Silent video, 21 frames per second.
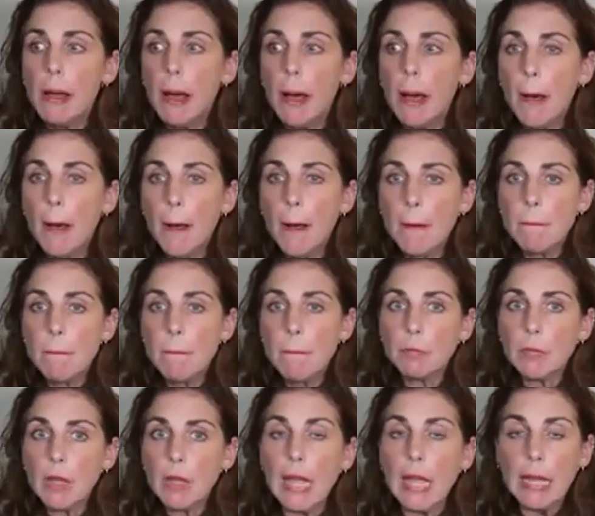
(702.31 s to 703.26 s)
And
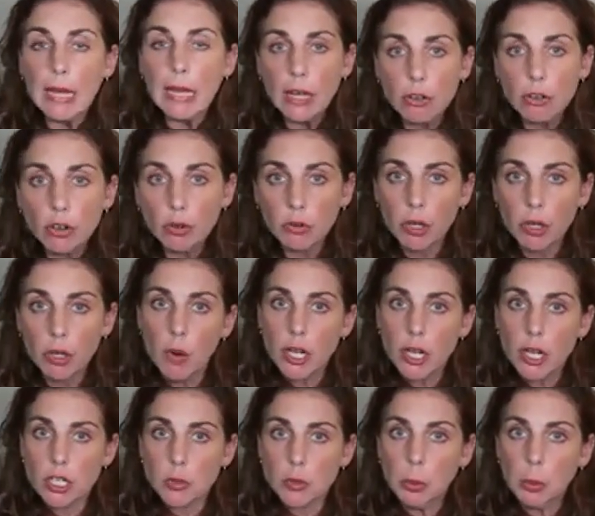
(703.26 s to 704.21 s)
you're
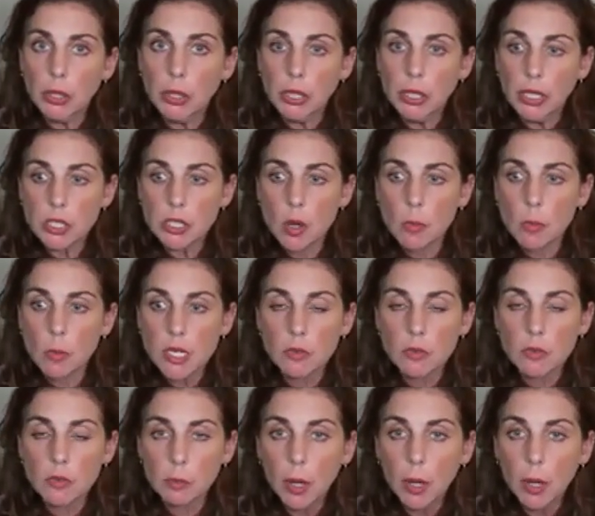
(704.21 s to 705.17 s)
required to put in so much of
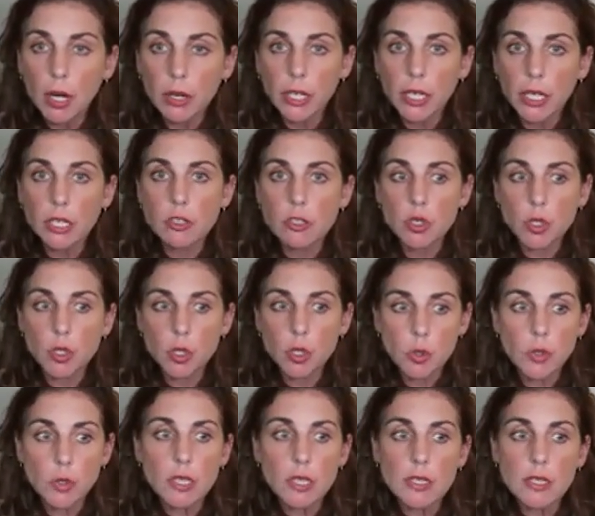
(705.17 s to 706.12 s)
a party so you
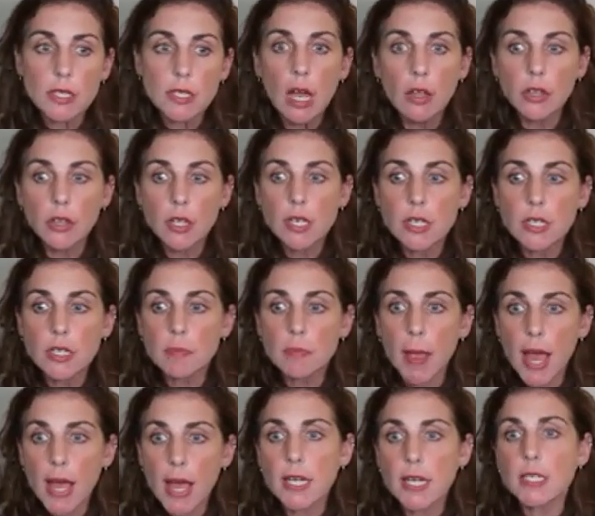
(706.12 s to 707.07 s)
can sell these
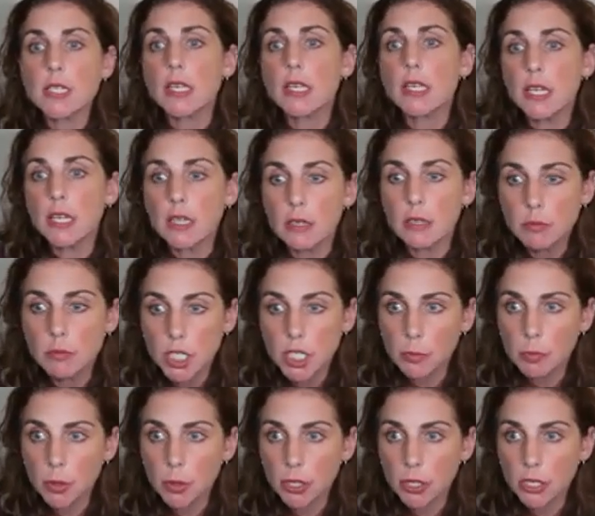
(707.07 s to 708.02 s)
bags and get them
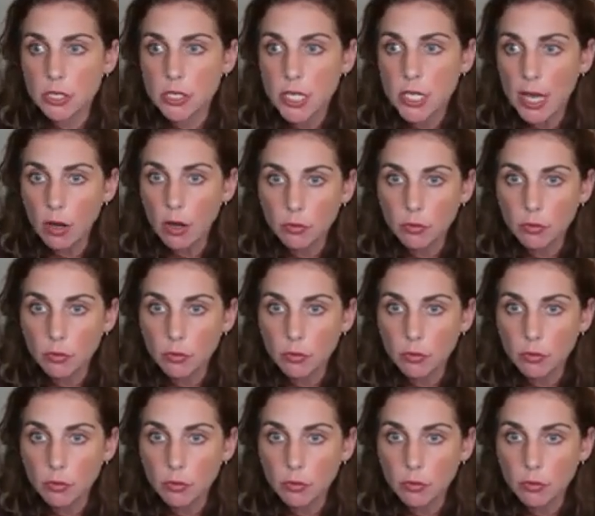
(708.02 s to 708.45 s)
cheaper yourself.